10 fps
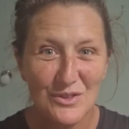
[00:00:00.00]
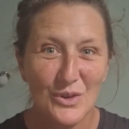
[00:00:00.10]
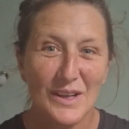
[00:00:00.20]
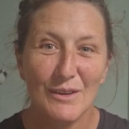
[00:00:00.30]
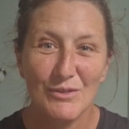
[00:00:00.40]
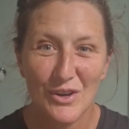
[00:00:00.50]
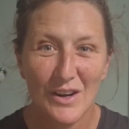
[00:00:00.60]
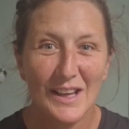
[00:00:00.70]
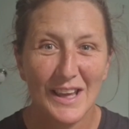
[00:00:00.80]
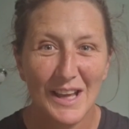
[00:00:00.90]
joy of
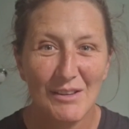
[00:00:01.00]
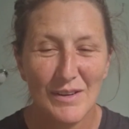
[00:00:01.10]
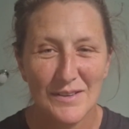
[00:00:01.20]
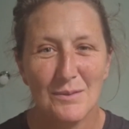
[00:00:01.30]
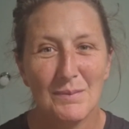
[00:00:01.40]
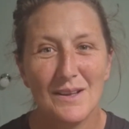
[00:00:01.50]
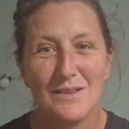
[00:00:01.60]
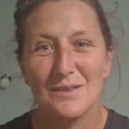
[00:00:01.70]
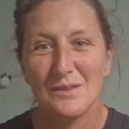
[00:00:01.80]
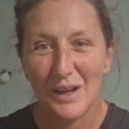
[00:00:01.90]
trying out
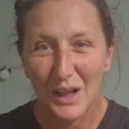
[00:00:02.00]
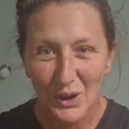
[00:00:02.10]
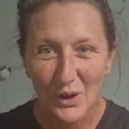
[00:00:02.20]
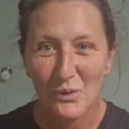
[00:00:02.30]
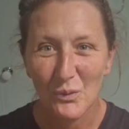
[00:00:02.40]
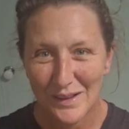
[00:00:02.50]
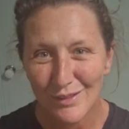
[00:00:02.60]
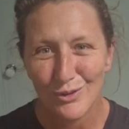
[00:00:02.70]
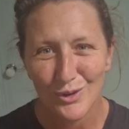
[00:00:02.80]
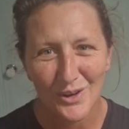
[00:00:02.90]
recipes along
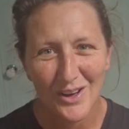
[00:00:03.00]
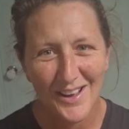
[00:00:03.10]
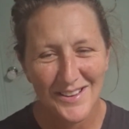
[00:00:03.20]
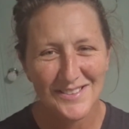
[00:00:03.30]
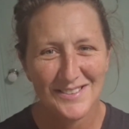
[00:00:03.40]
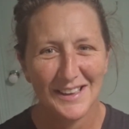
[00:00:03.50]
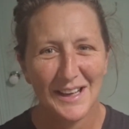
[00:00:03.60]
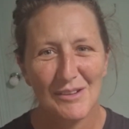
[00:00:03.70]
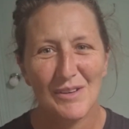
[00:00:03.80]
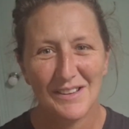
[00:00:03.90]
with you guys
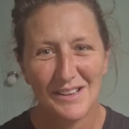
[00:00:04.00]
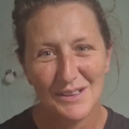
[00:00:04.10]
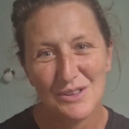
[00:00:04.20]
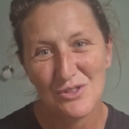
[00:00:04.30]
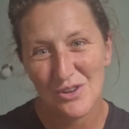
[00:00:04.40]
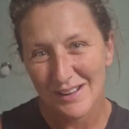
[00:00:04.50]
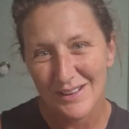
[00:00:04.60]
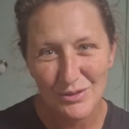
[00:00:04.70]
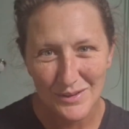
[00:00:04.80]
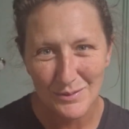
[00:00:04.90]
rather than trying
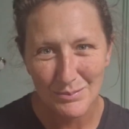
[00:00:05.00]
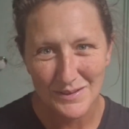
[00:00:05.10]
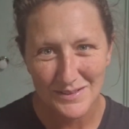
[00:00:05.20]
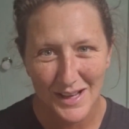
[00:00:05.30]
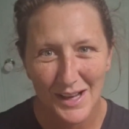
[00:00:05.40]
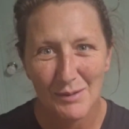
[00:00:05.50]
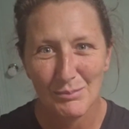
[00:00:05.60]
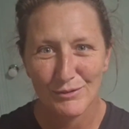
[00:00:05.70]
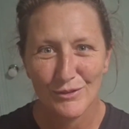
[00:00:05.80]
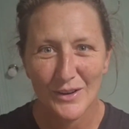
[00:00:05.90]
these recipes out
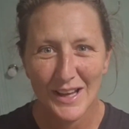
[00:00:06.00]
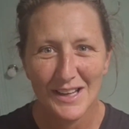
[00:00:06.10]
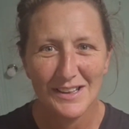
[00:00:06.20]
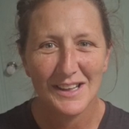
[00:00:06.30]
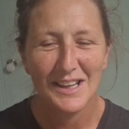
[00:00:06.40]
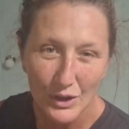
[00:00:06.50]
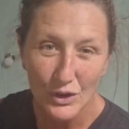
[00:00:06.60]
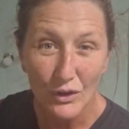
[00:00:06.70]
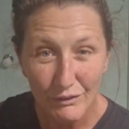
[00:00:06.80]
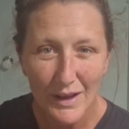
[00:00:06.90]
beforehand.
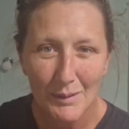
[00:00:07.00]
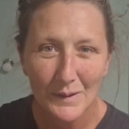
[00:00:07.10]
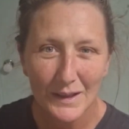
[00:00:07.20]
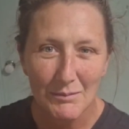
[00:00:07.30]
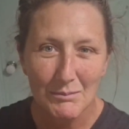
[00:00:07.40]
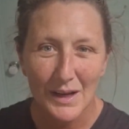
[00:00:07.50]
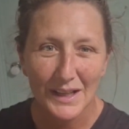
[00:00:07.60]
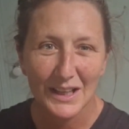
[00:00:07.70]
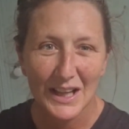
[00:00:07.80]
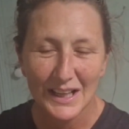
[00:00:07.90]
Your family
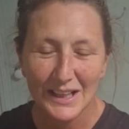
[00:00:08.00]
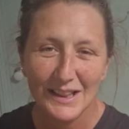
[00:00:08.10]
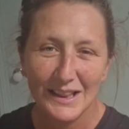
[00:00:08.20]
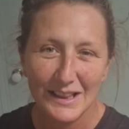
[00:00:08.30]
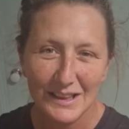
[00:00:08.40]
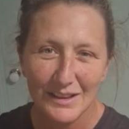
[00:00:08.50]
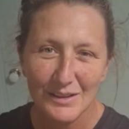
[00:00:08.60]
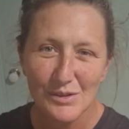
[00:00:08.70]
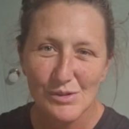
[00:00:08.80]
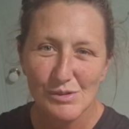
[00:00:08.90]
might like
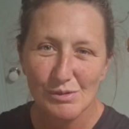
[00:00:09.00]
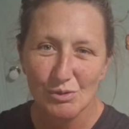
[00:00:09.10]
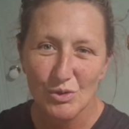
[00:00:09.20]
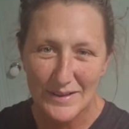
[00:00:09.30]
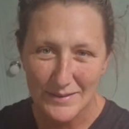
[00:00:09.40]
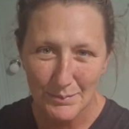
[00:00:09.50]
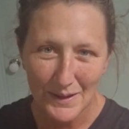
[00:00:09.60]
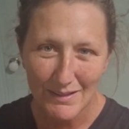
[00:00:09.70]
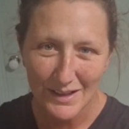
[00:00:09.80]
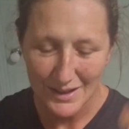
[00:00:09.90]
the
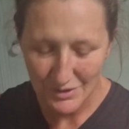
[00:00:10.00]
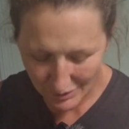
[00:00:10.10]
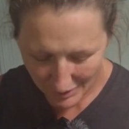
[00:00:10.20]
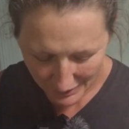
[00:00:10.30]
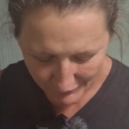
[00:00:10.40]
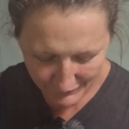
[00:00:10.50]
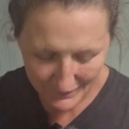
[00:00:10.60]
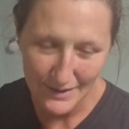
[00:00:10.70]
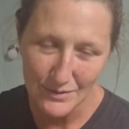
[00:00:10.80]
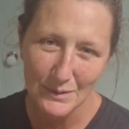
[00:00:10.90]
recipe that I tried for
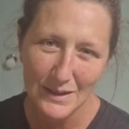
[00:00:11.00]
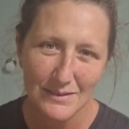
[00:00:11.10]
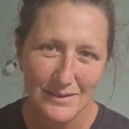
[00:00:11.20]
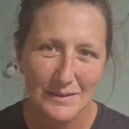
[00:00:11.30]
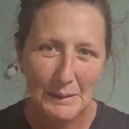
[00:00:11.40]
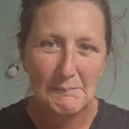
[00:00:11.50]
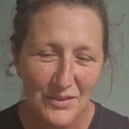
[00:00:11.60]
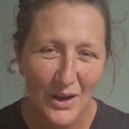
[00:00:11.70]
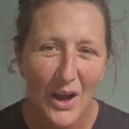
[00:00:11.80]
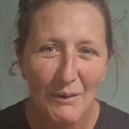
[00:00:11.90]
these ones.
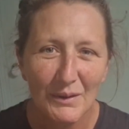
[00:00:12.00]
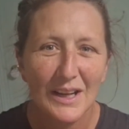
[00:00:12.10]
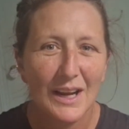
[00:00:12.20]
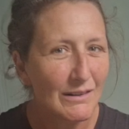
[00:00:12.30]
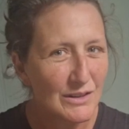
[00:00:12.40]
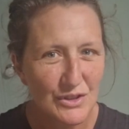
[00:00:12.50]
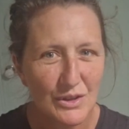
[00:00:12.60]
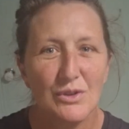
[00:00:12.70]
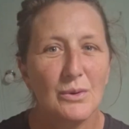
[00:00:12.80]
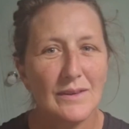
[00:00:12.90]
So I would encourage
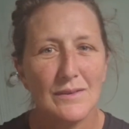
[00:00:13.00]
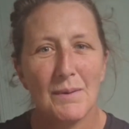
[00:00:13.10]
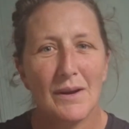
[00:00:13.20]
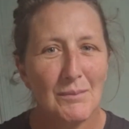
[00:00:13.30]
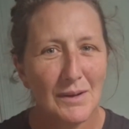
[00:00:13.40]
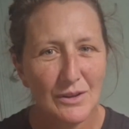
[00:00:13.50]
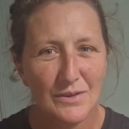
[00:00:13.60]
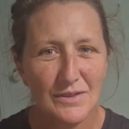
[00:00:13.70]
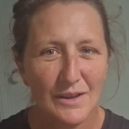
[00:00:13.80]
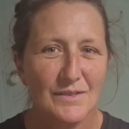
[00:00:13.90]
you to experiment
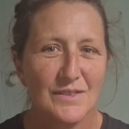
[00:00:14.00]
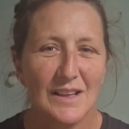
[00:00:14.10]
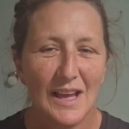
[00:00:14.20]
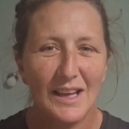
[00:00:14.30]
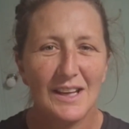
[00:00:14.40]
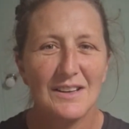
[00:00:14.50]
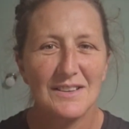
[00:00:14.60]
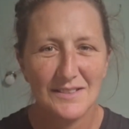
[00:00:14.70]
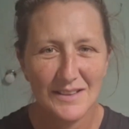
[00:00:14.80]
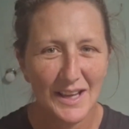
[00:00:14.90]
yourselves and
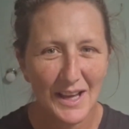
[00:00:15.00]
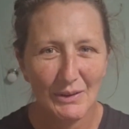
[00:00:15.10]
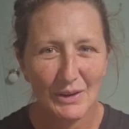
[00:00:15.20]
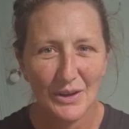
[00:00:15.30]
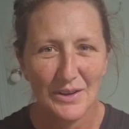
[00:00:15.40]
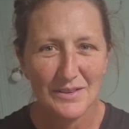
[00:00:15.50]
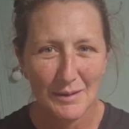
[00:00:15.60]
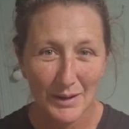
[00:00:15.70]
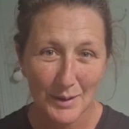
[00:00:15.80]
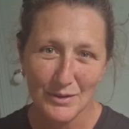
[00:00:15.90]
see how it goes.
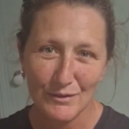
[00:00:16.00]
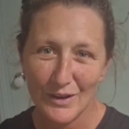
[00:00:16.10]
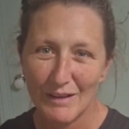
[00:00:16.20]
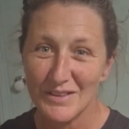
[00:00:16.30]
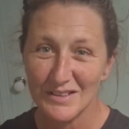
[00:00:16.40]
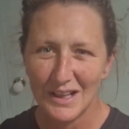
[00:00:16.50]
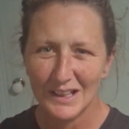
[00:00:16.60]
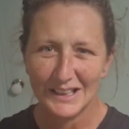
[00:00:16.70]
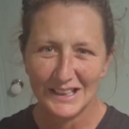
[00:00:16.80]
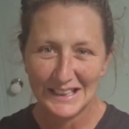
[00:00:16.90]
And perhaps if you have a
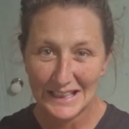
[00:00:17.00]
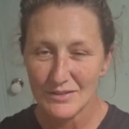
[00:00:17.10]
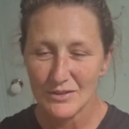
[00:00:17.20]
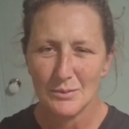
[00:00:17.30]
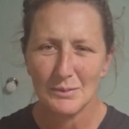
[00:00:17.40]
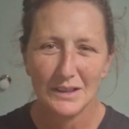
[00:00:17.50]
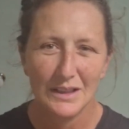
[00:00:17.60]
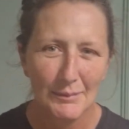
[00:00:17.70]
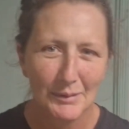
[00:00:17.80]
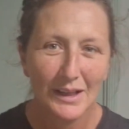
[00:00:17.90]
slightly less humid
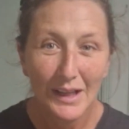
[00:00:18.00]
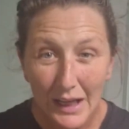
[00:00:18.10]
climate,